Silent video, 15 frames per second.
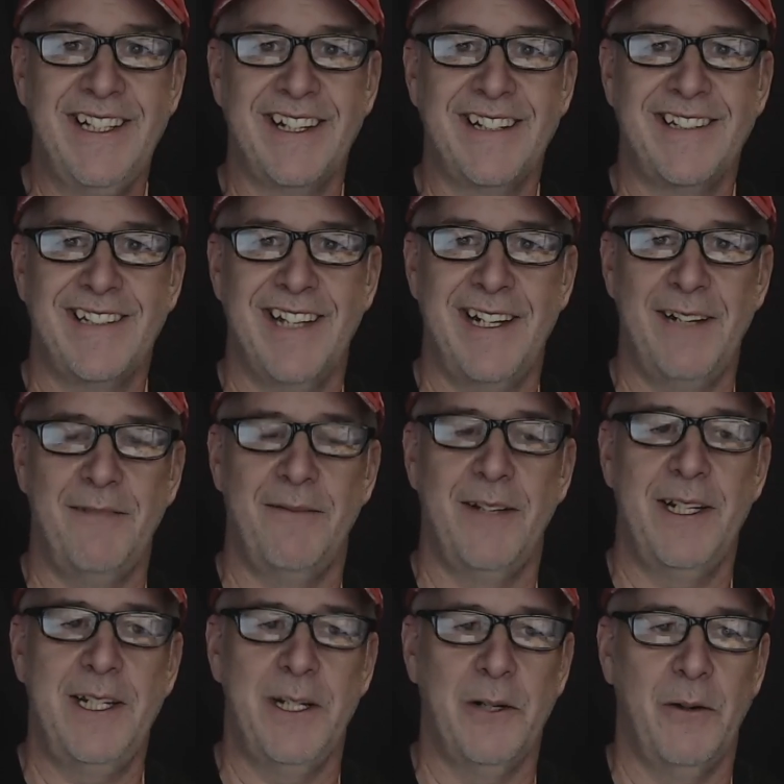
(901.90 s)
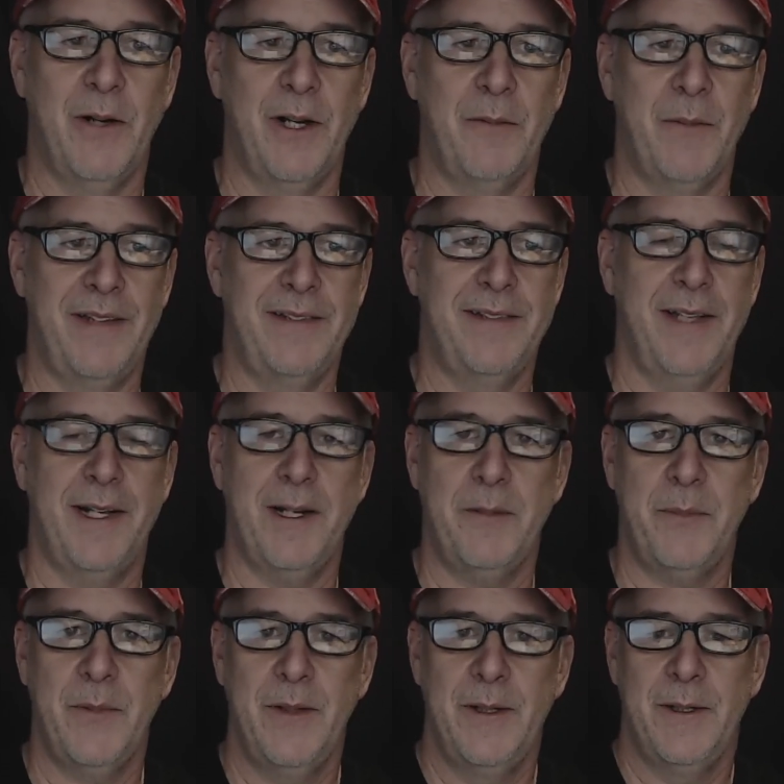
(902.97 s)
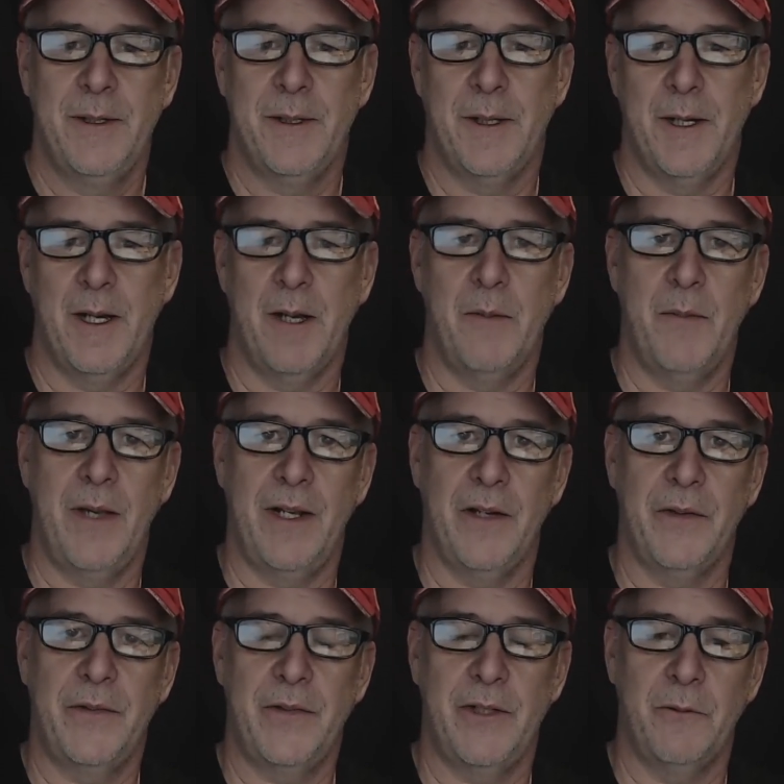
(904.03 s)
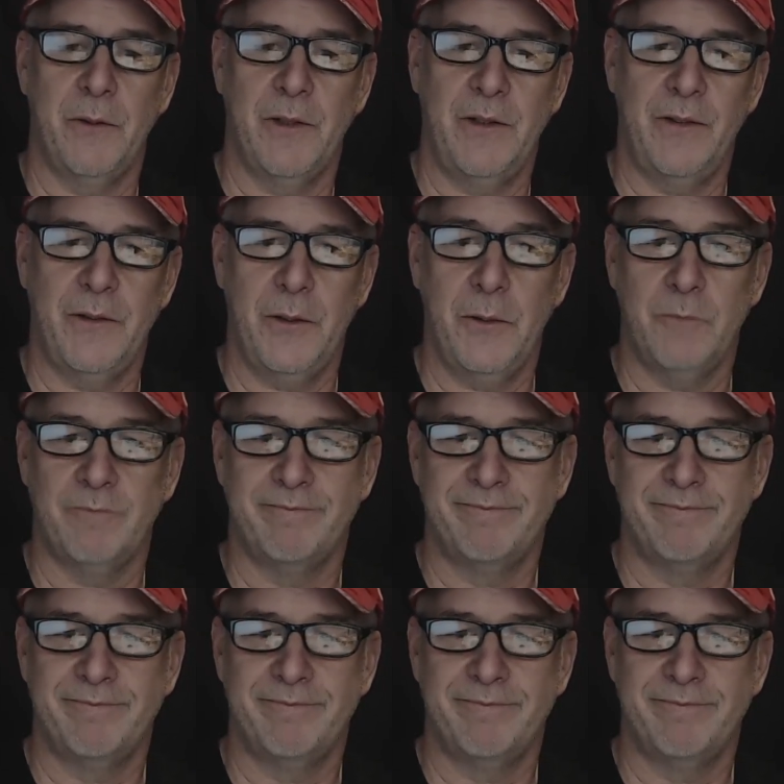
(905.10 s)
exciting video on my setup, um, and I'll see you really soon.